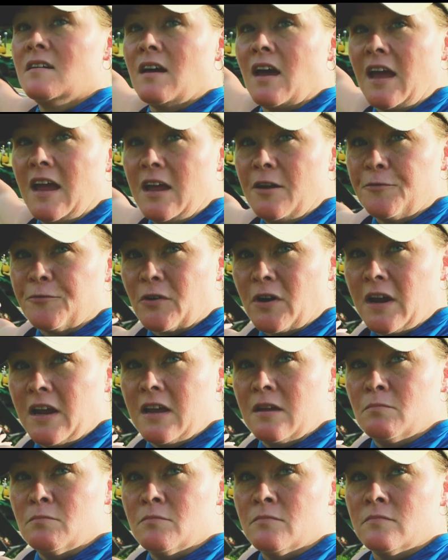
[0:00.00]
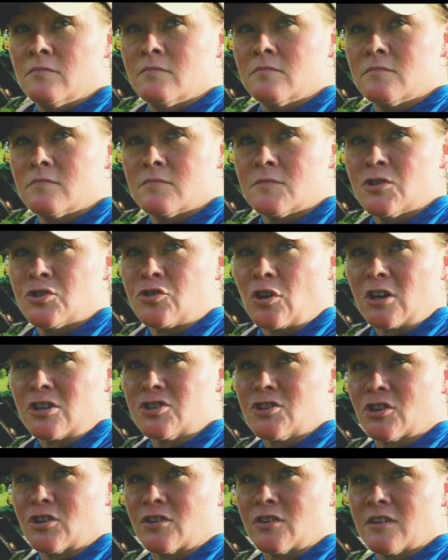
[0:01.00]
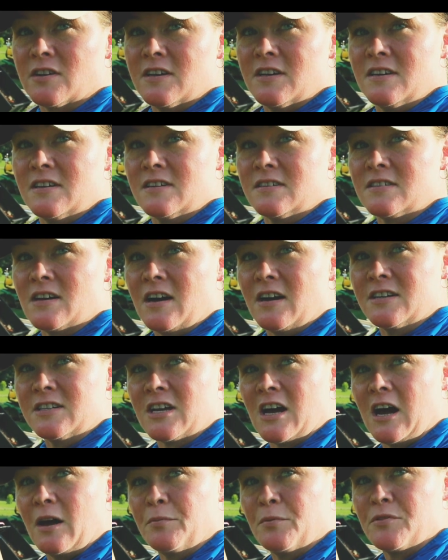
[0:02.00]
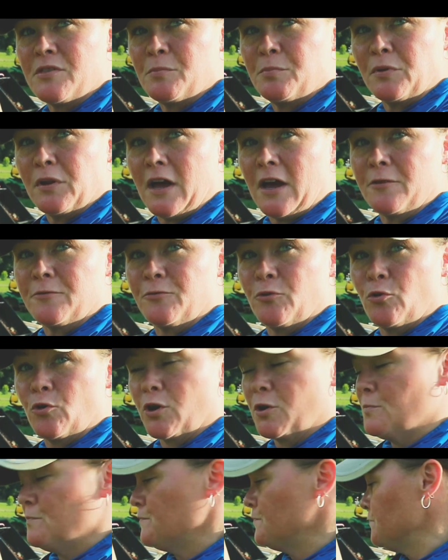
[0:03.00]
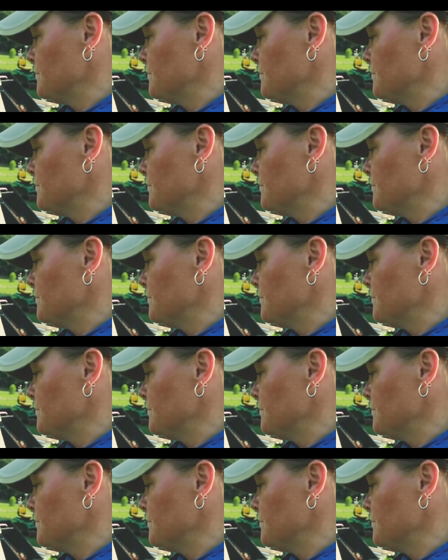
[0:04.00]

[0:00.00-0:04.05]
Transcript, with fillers: A-frame structure is on top of the platform.